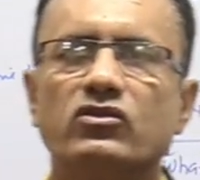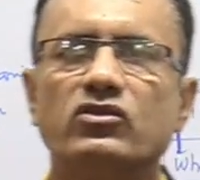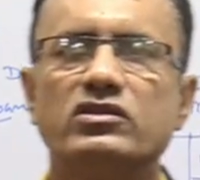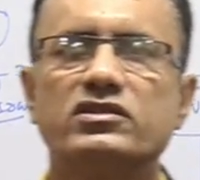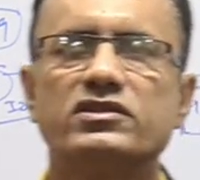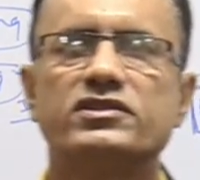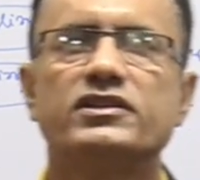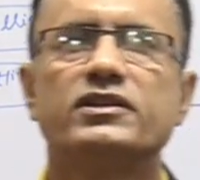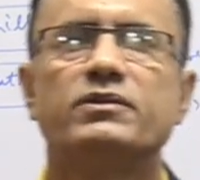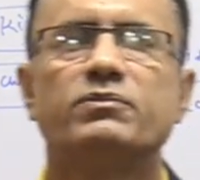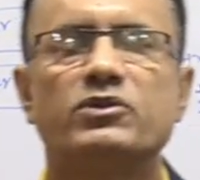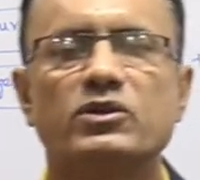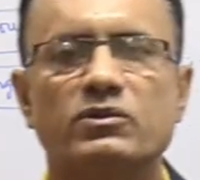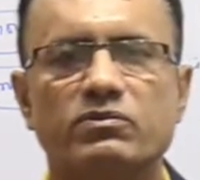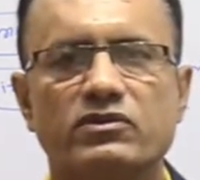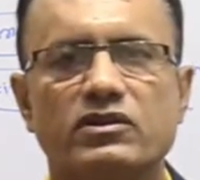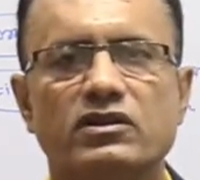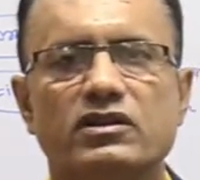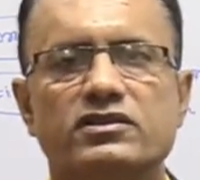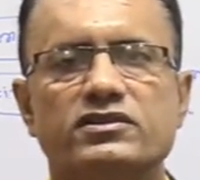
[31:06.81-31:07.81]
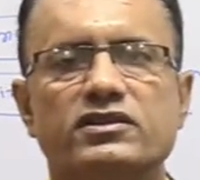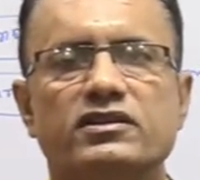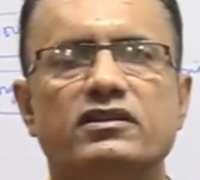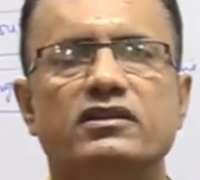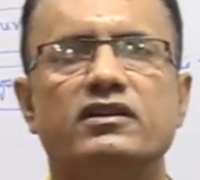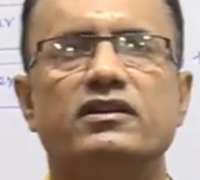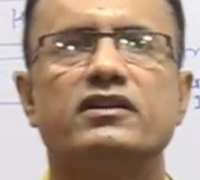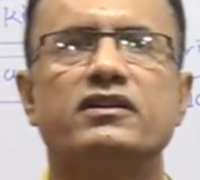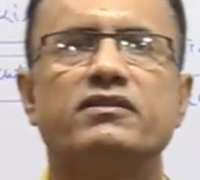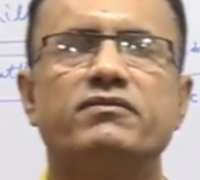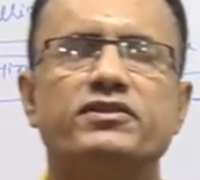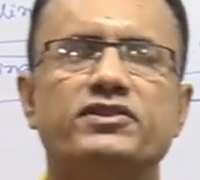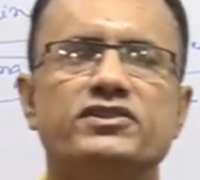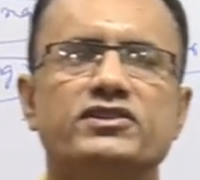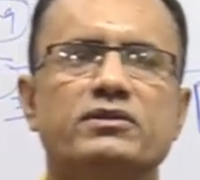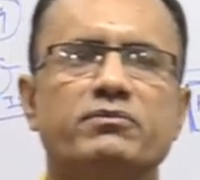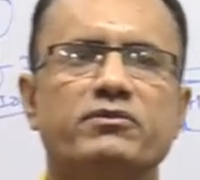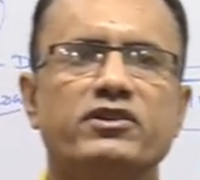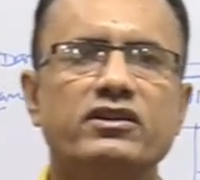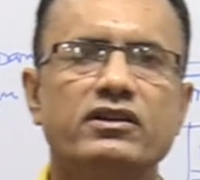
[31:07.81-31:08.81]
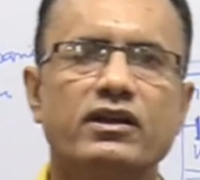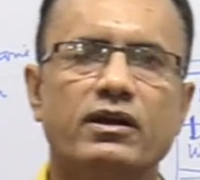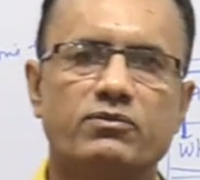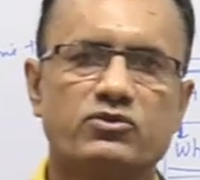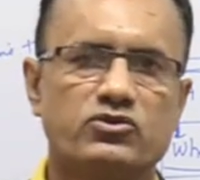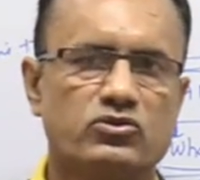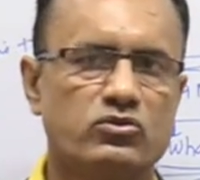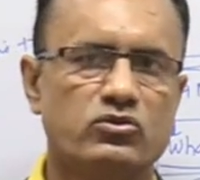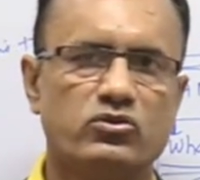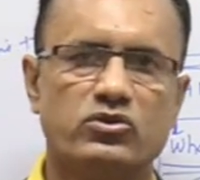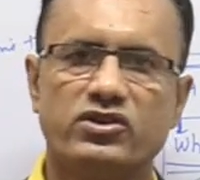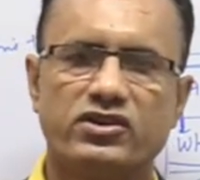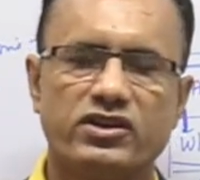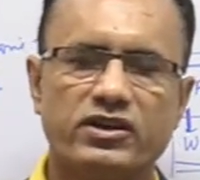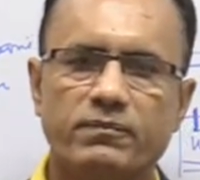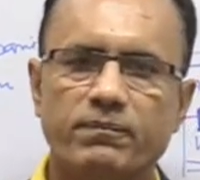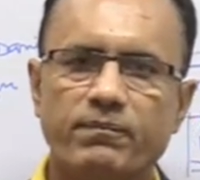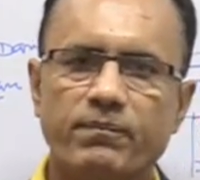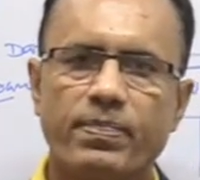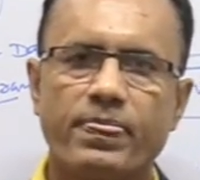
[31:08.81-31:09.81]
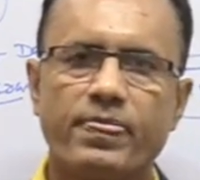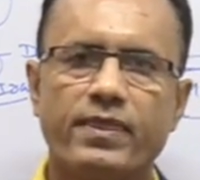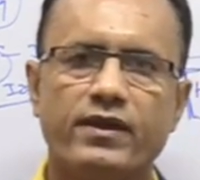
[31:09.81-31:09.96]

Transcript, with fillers: concept of cultural relativism in absolute term,